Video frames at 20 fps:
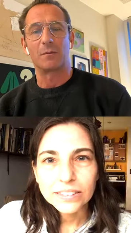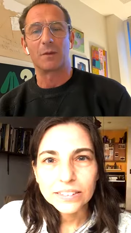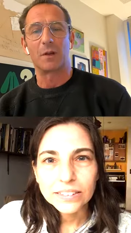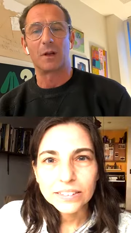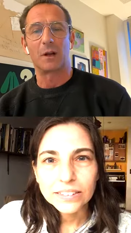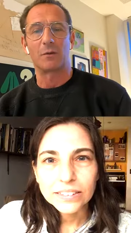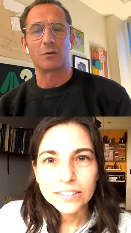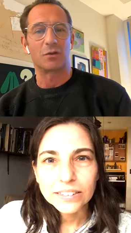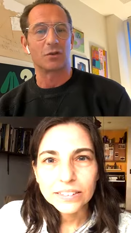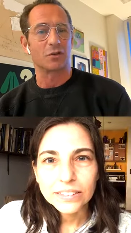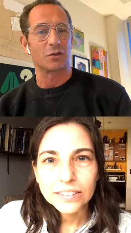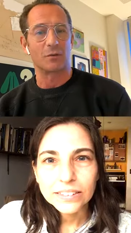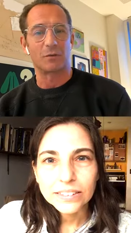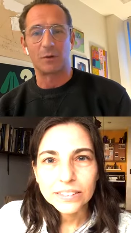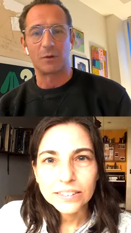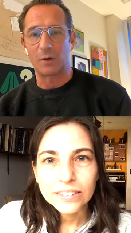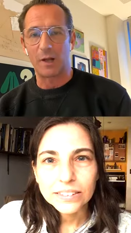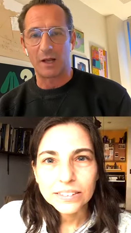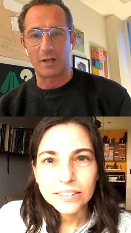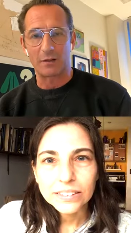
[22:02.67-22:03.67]
Speaker 1: you know just a few
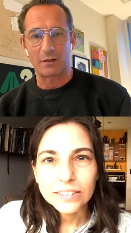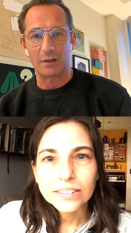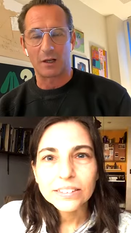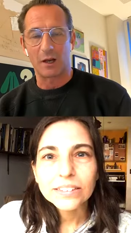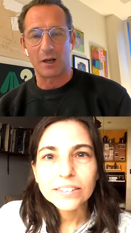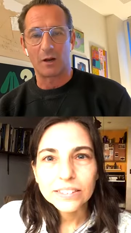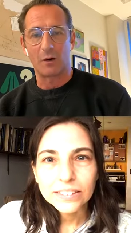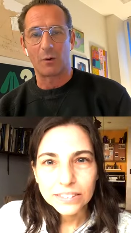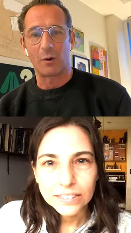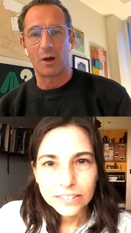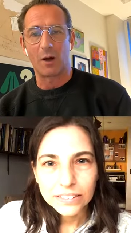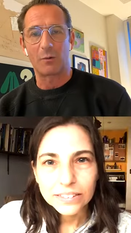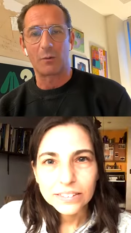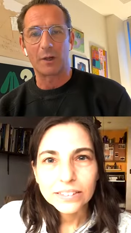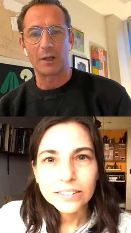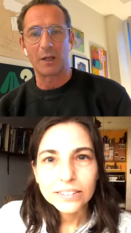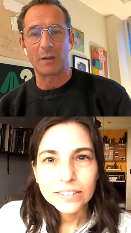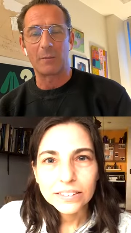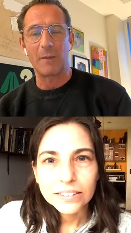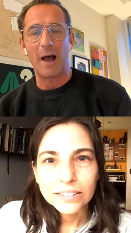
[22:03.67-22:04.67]
days ago, uh,
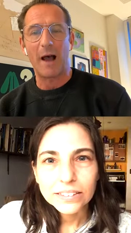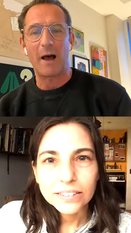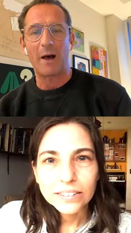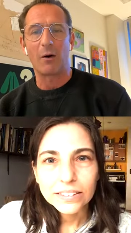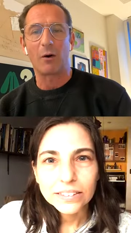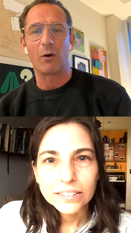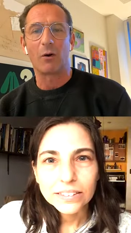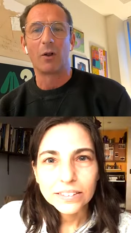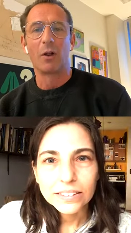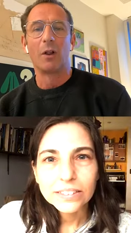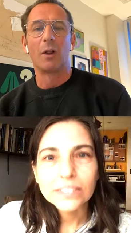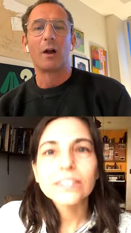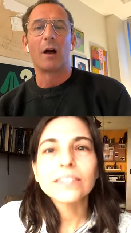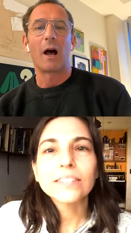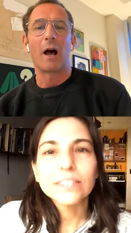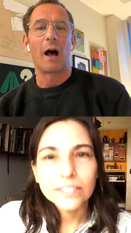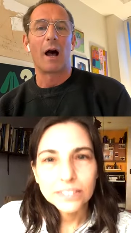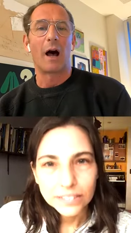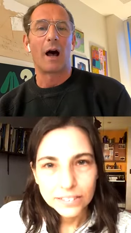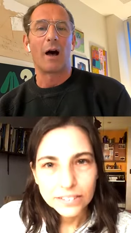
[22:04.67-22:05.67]
Ricky Powell.
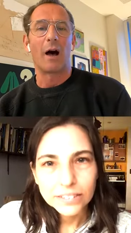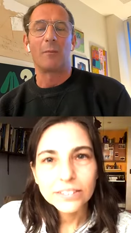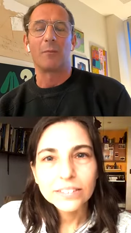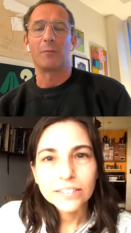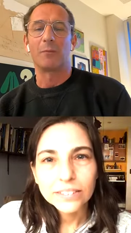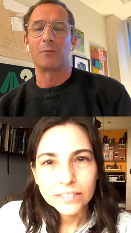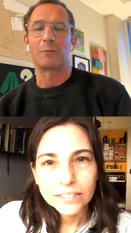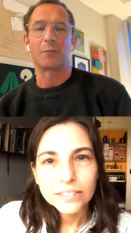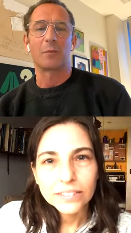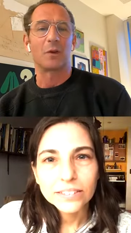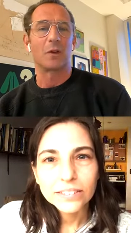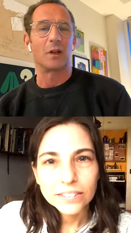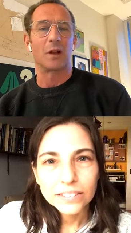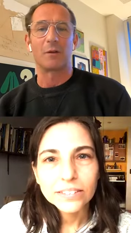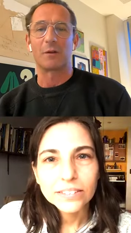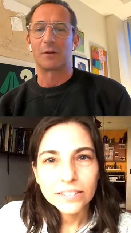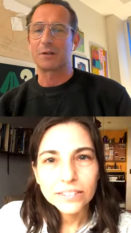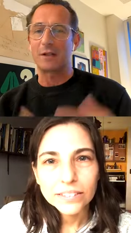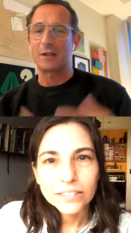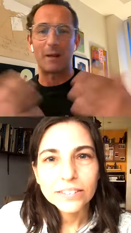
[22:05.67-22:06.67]
Um, you know the
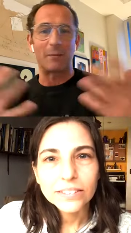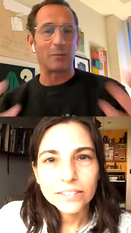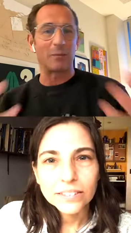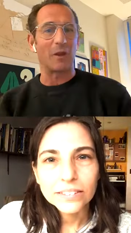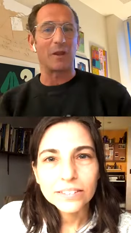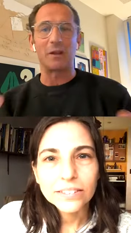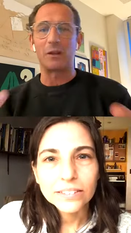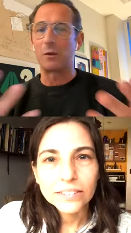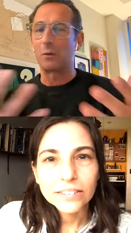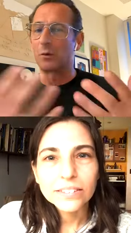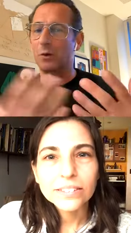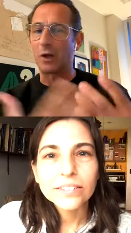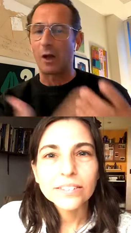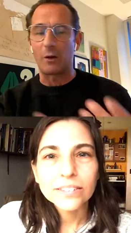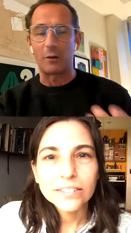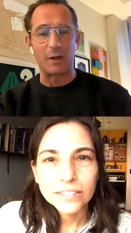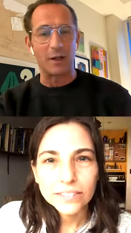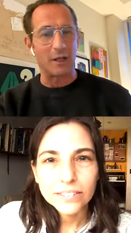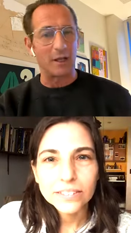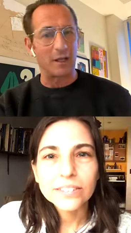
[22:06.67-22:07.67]
same thing. You would go
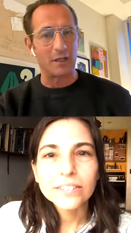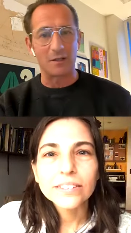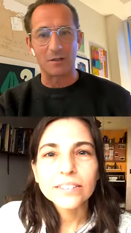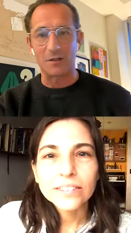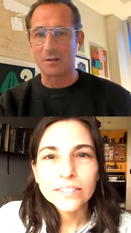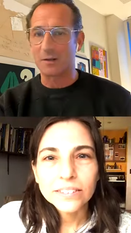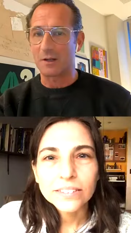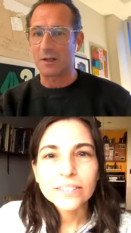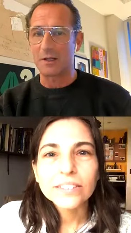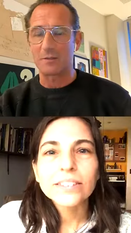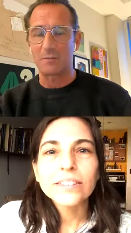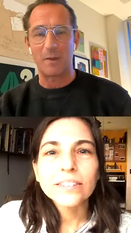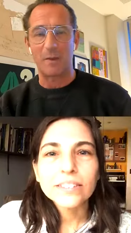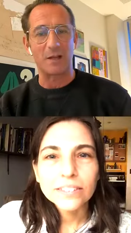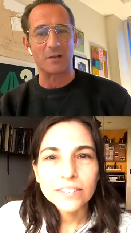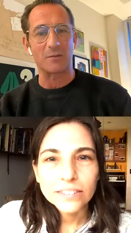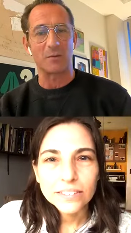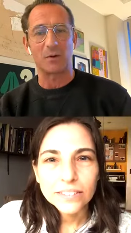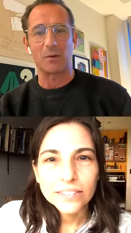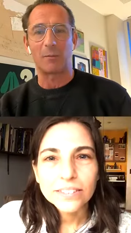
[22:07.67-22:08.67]
to his his
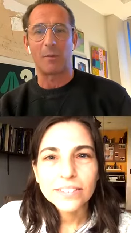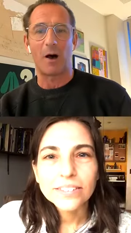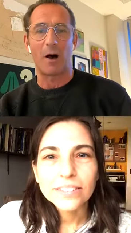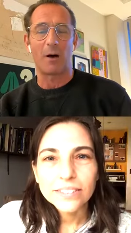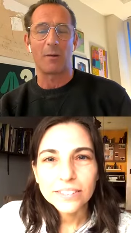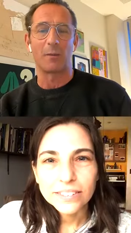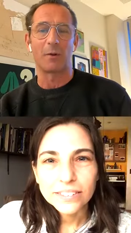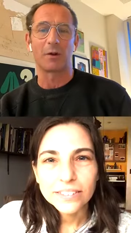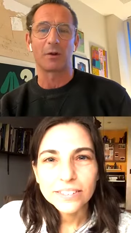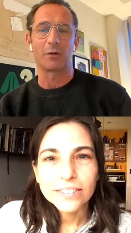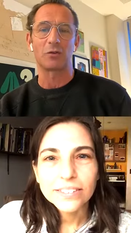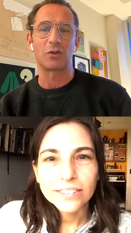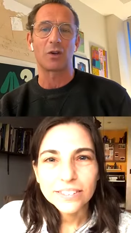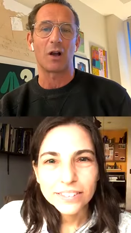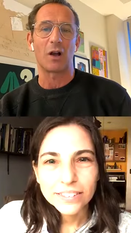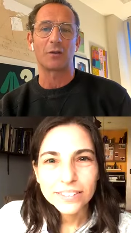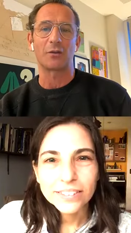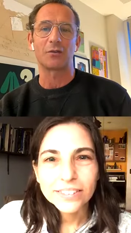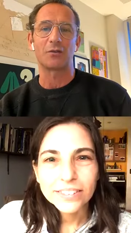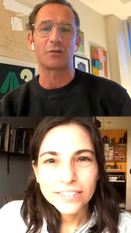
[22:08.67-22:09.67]
basement apartment on
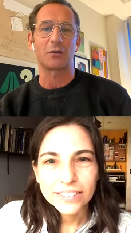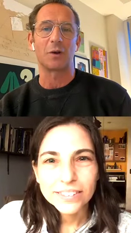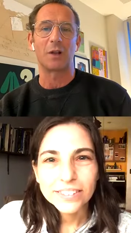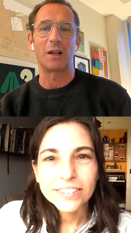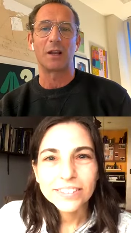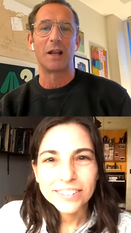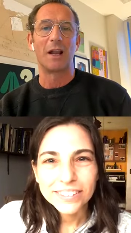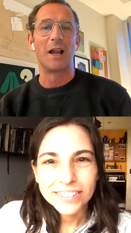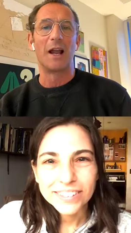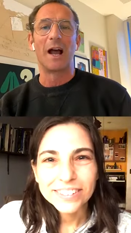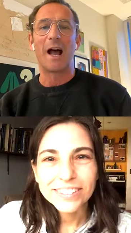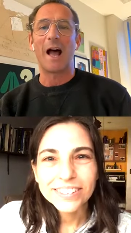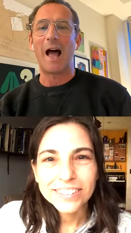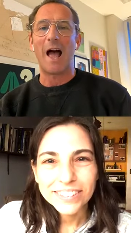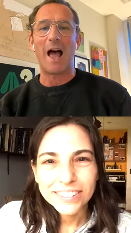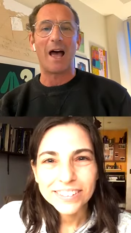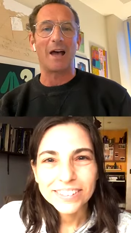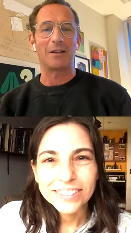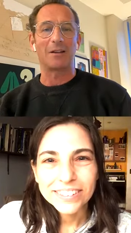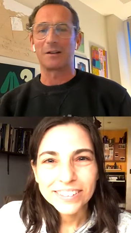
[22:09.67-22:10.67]
Charles Street,
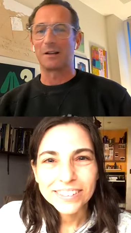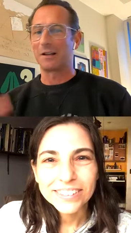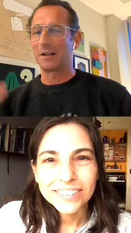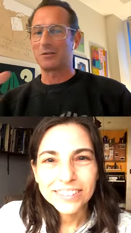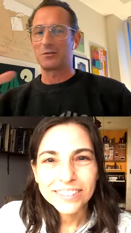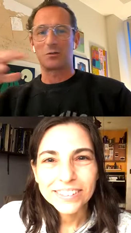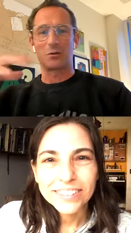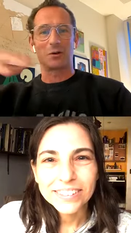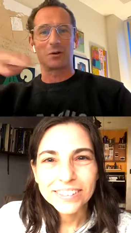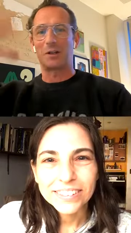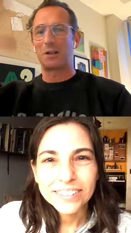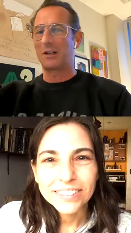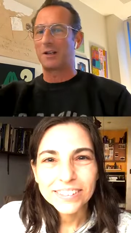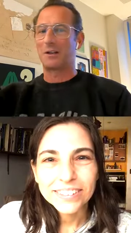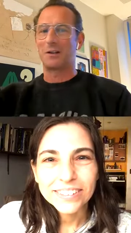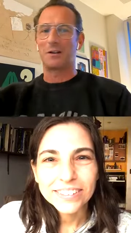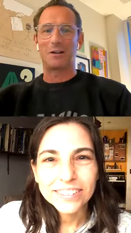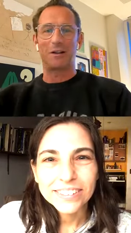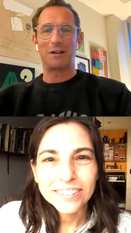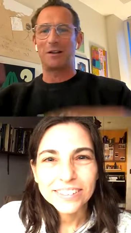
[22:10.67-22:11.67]
and literally
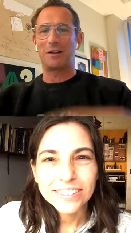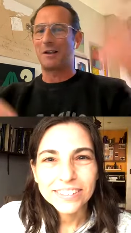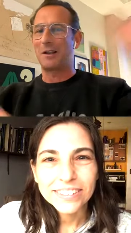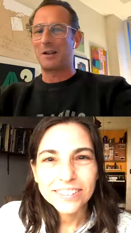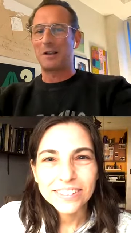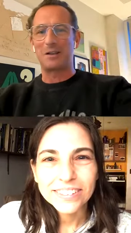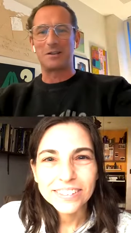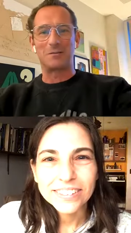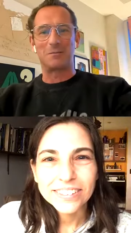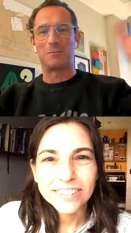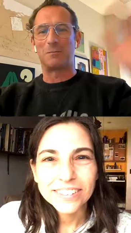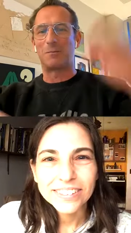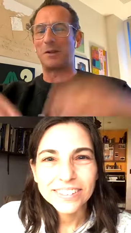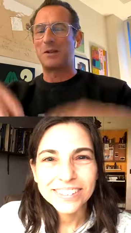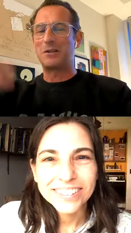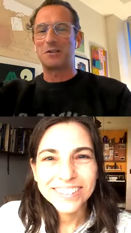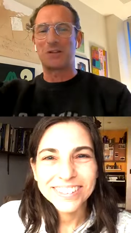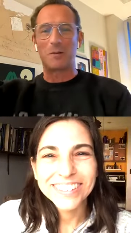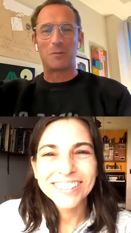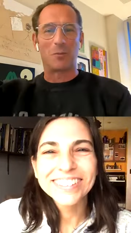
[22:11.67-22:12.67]
his
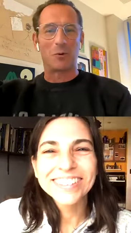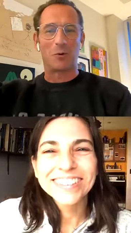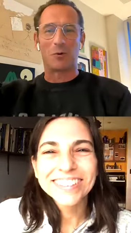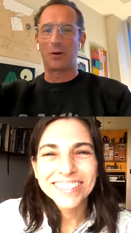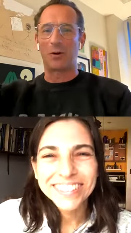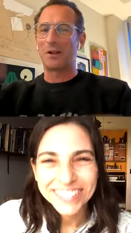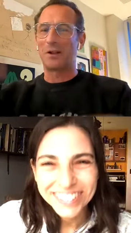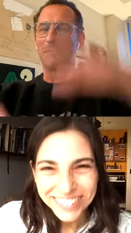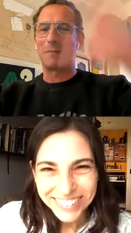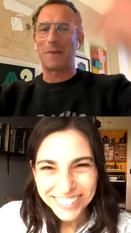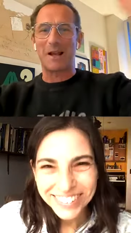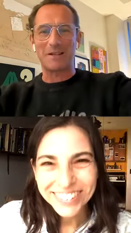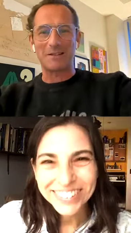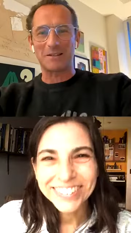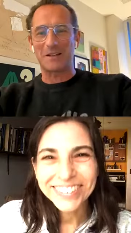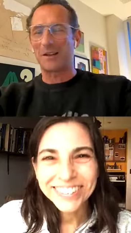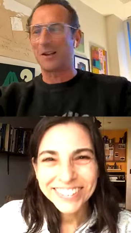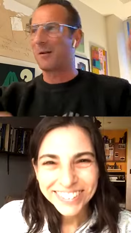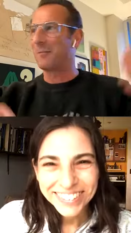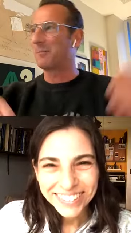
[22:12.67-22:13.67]
Beastie Boy and
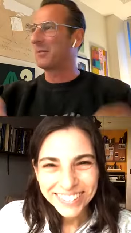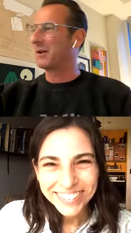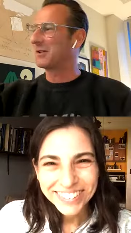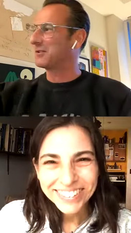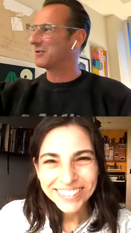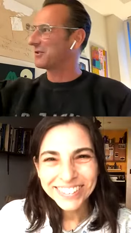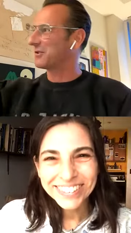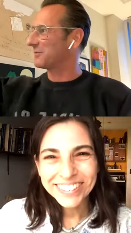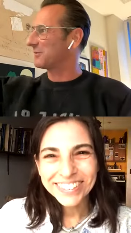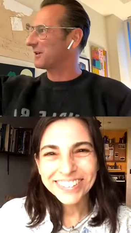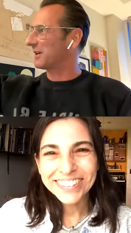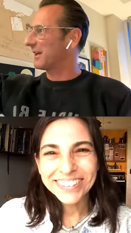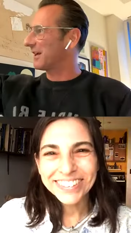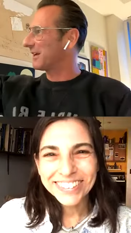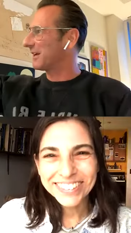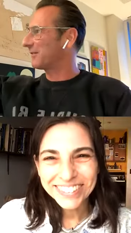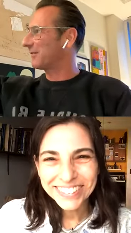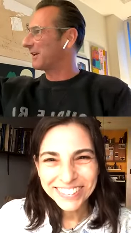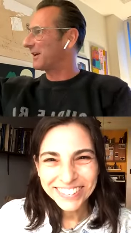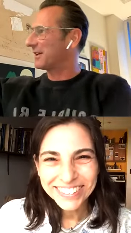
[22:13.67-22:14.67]
Basquiat pictures were kind of
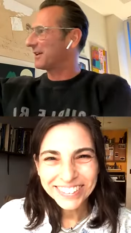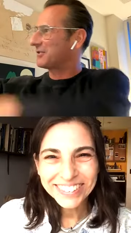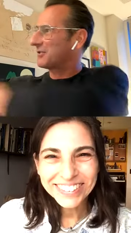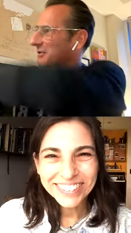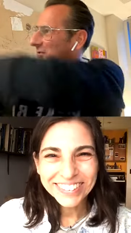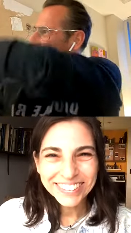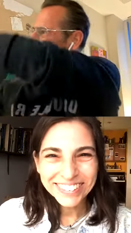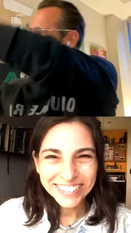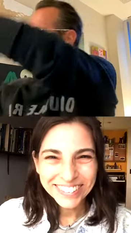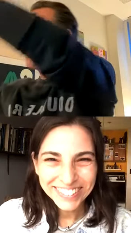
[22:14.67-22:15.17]
like just